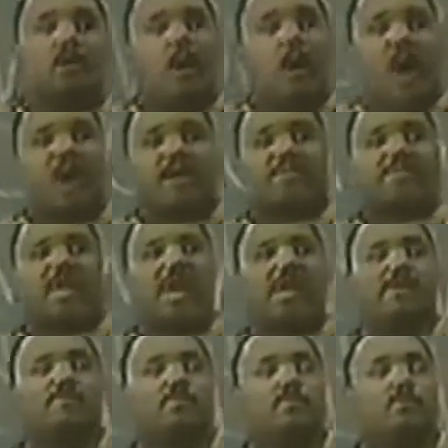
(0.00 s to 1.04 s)

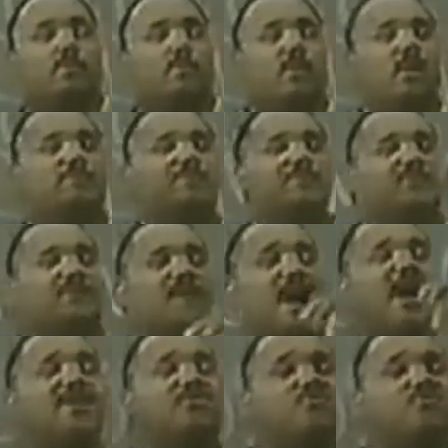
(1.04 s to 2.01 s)
archetype of the divine